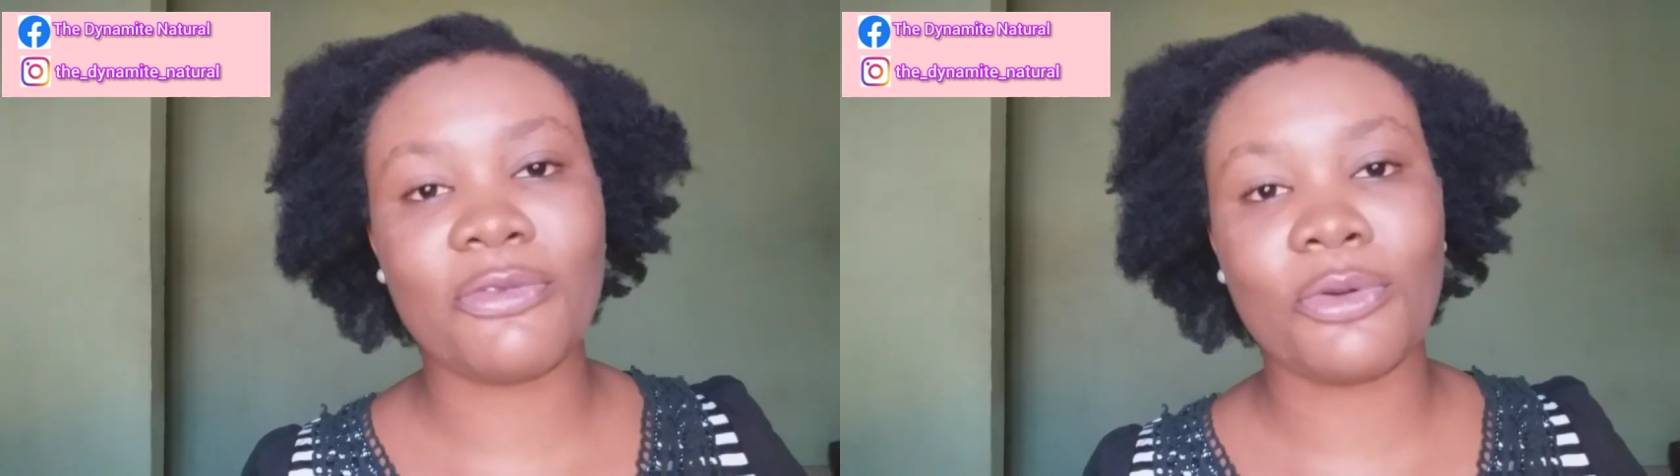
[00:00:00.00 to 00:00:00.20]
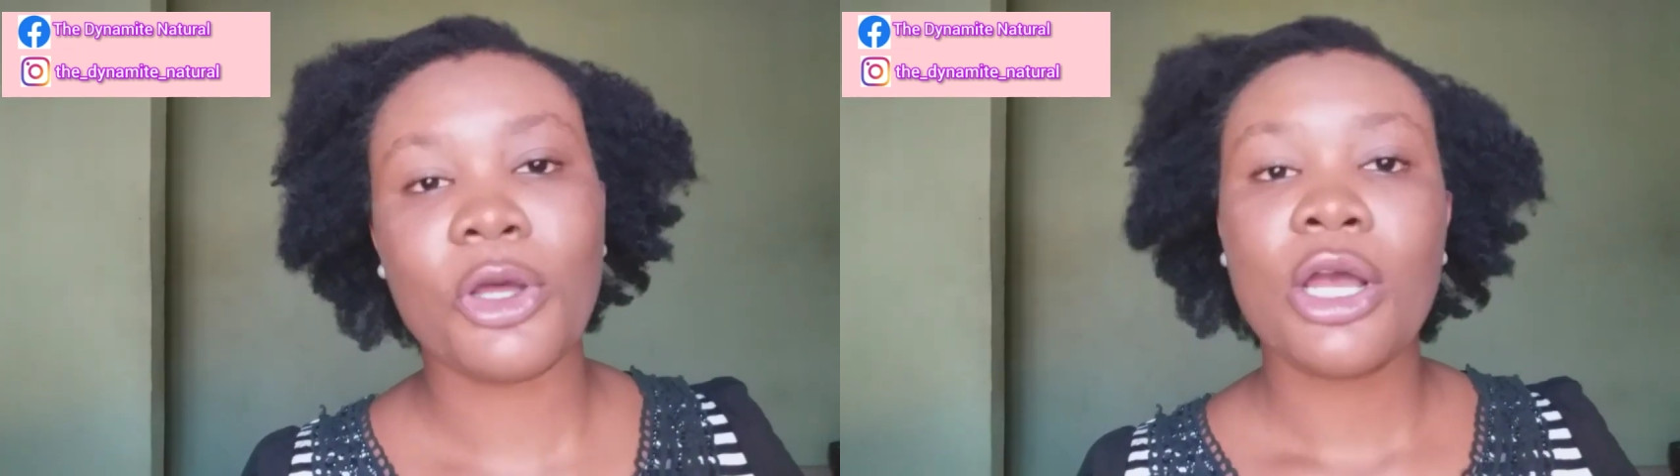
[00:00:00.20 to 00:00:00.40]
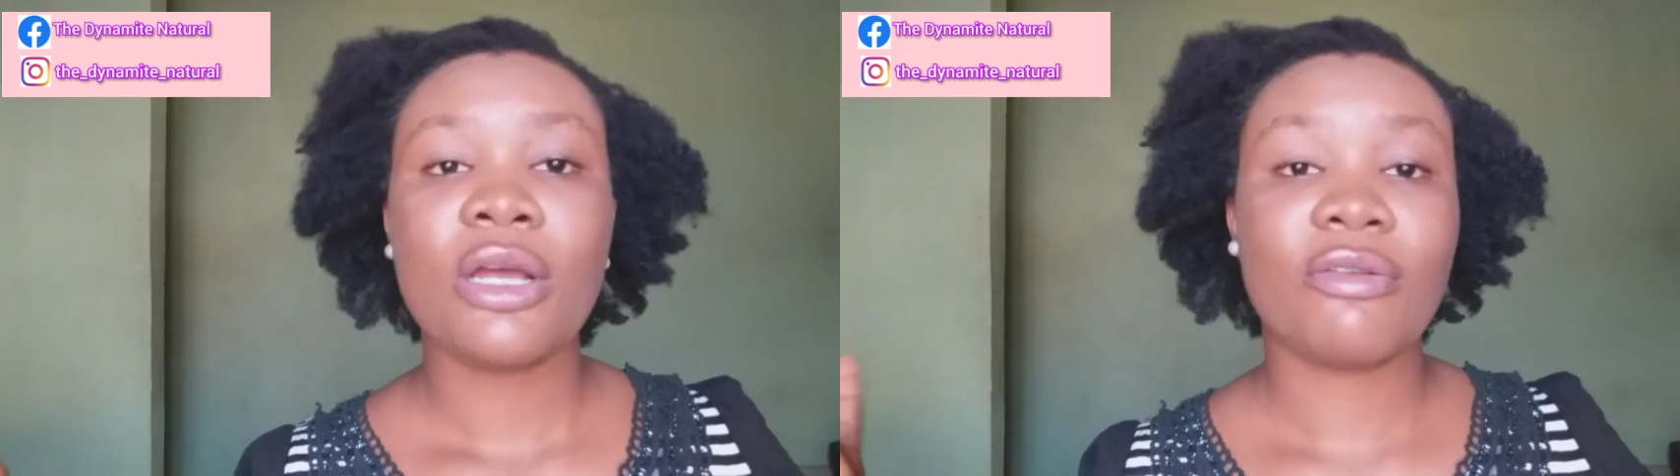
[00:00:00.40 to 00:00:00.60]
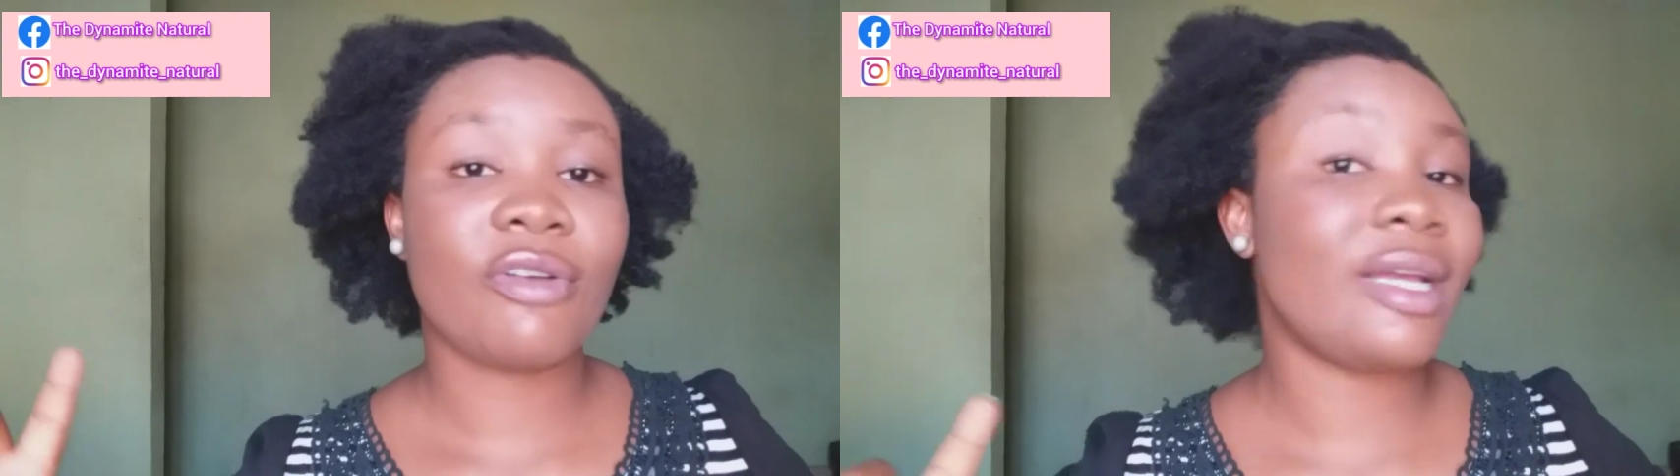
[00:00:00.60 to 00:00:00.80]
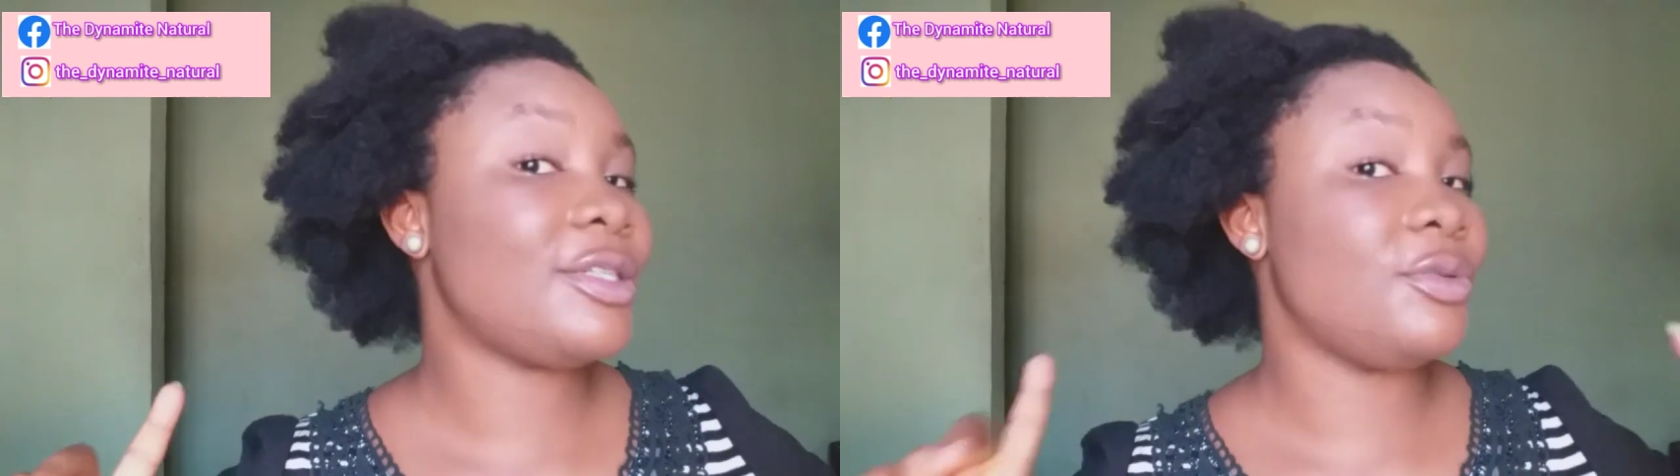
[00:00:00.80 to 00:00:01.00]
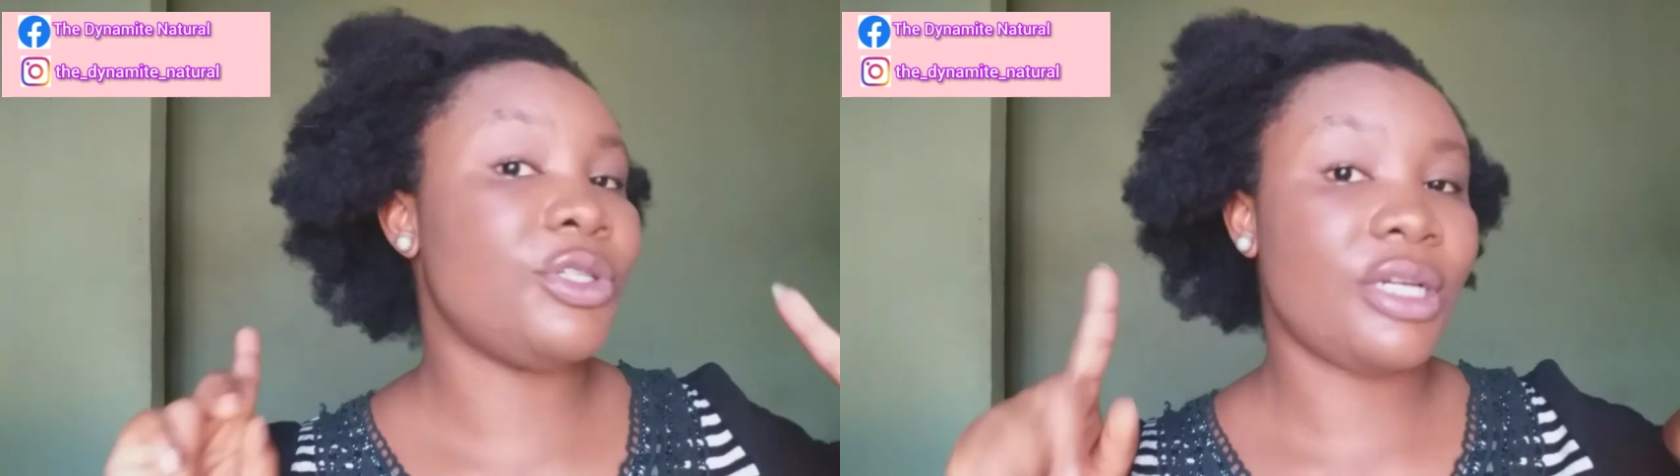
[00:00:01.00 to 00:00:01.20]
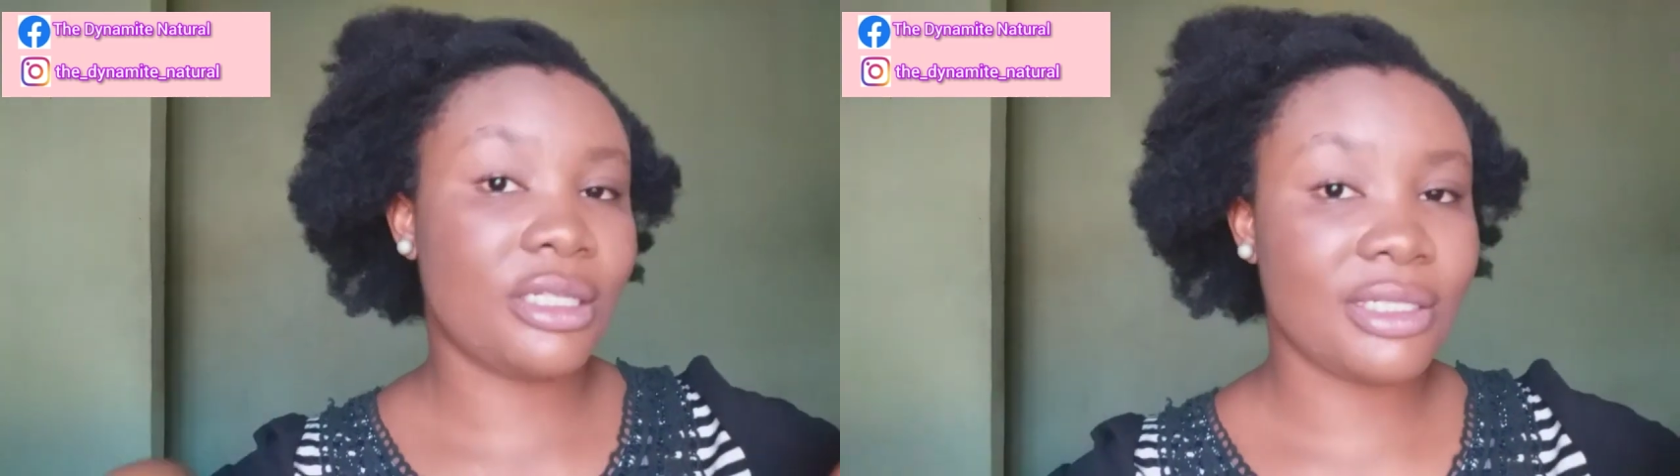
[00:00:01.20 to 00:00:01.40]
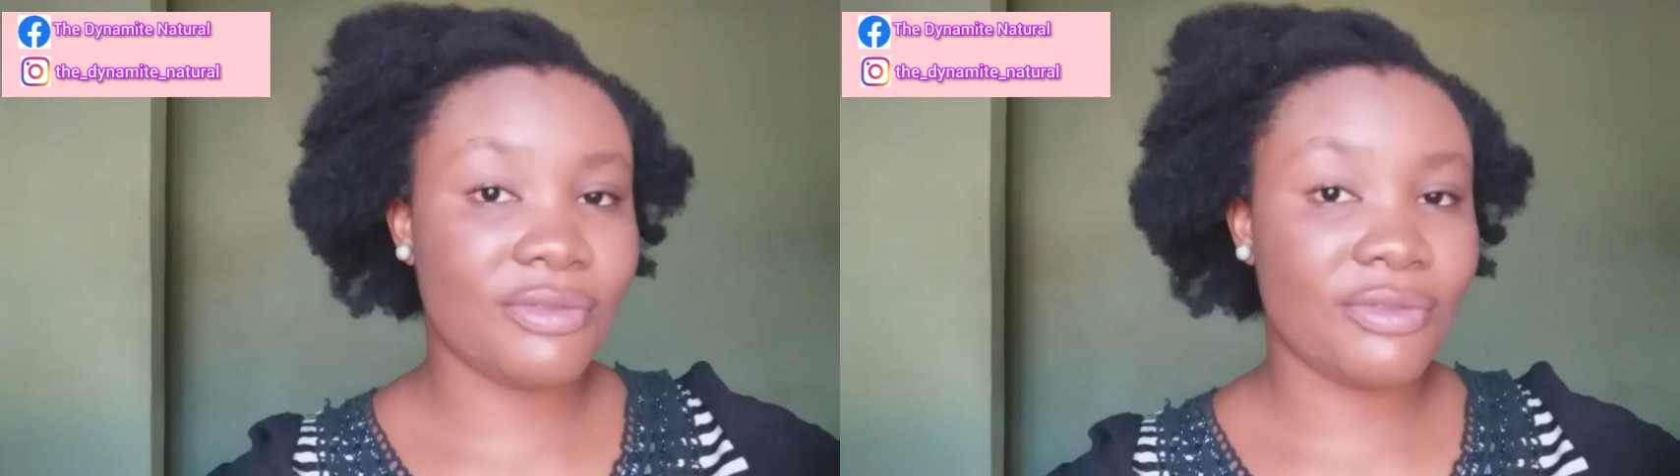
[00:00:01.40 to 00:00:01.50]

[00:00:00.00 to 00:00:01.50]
Don't forget to share this